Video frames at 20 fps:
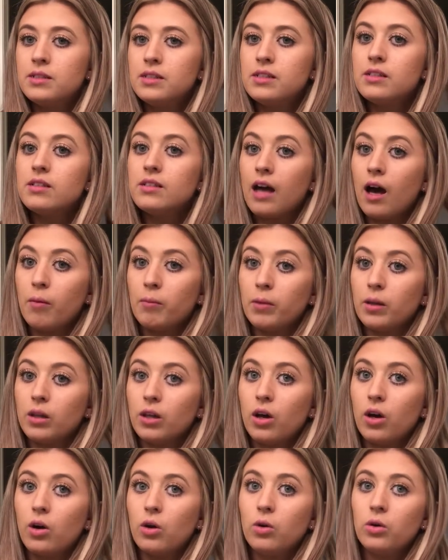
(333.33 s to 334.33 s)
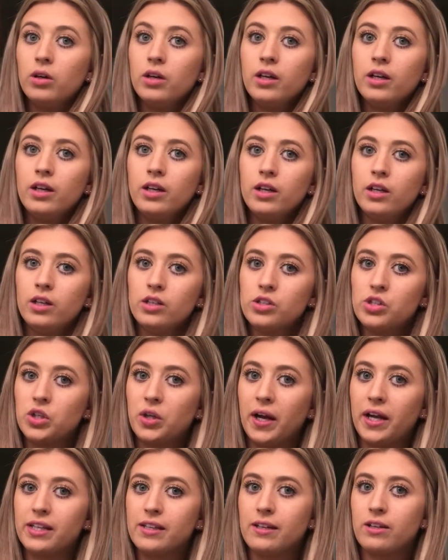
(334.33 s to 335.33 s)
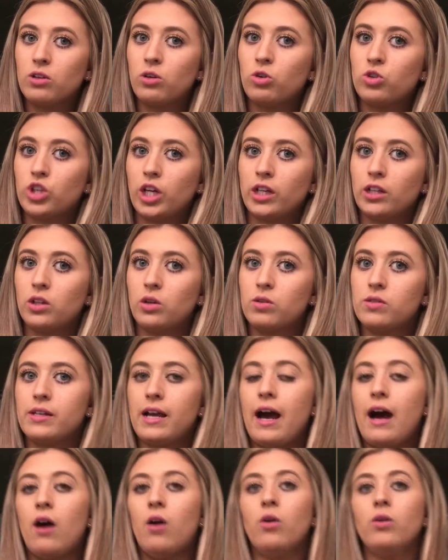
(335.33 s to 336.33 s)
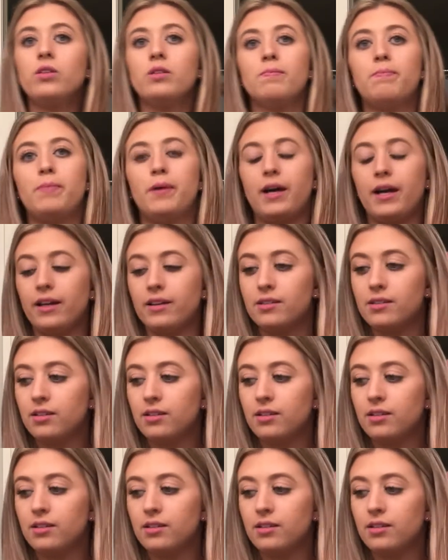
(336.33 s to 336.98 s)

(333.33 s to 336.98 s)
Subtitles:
down below, so you guys can go check those out. But